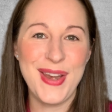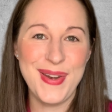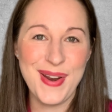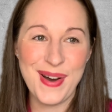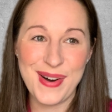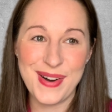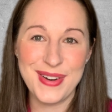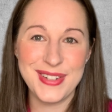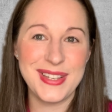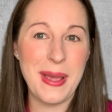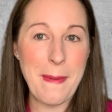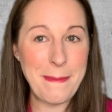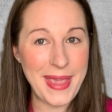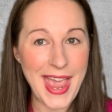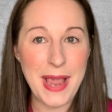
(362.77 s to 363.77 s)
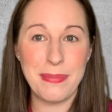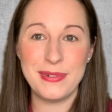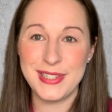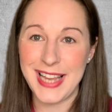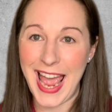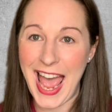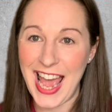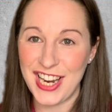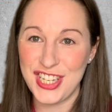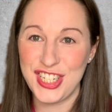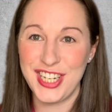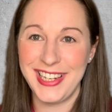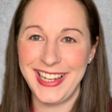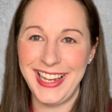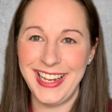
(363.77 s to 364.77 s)
not be able to
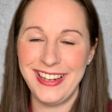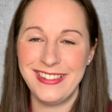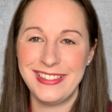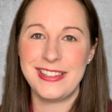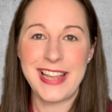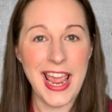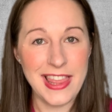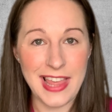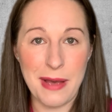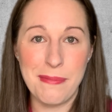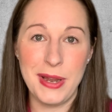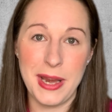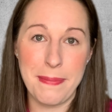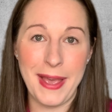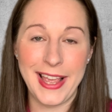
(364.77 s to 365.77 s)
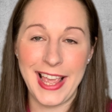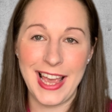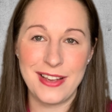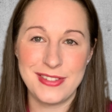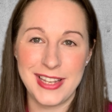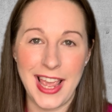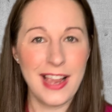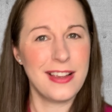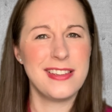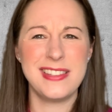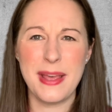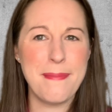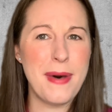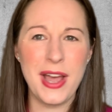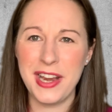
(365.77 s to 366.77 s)
actually take that money back out again, because
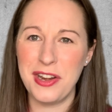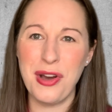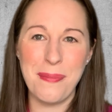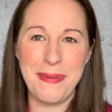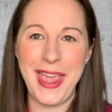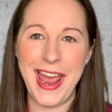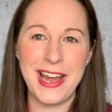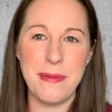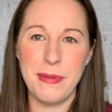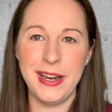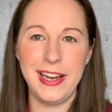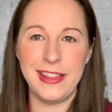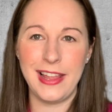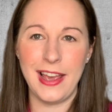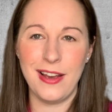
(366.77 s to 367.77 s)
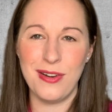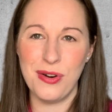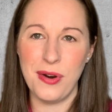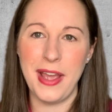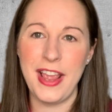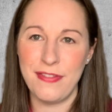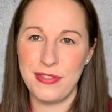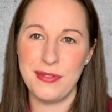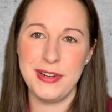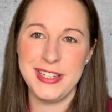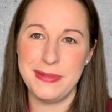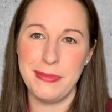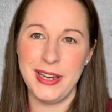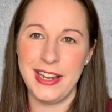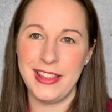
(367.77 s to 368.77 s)
there might not be any money there, or if there
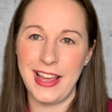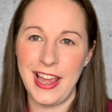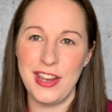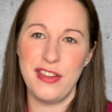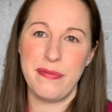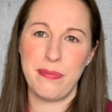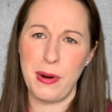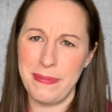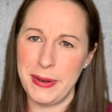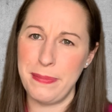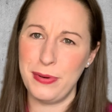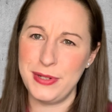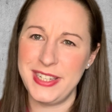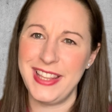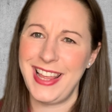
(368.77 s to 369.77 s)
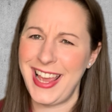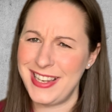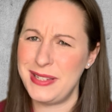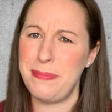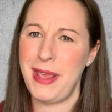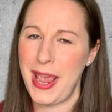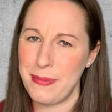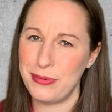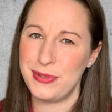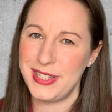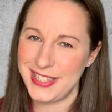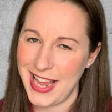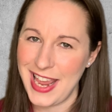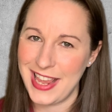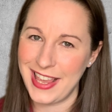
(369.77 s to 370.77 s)
is money there, you've probably put it there to be able to
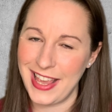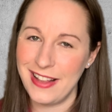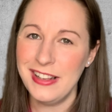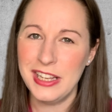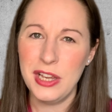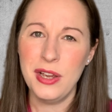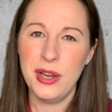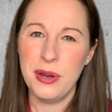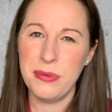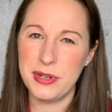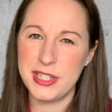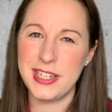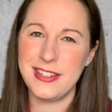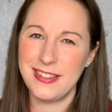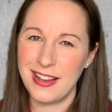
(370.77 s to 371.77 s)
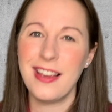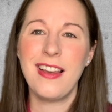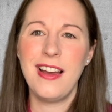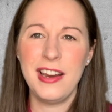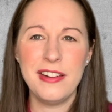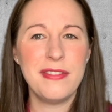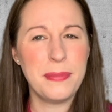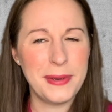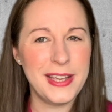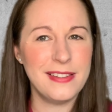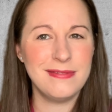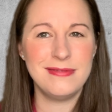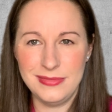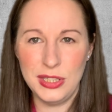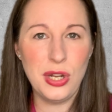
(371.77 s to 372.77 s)
take it, which is kind of a bit
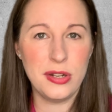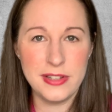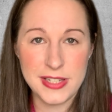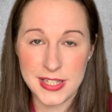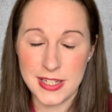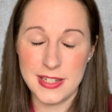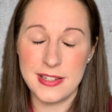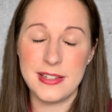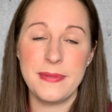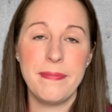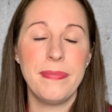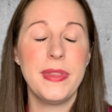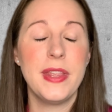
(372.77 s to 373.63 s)
nonsense.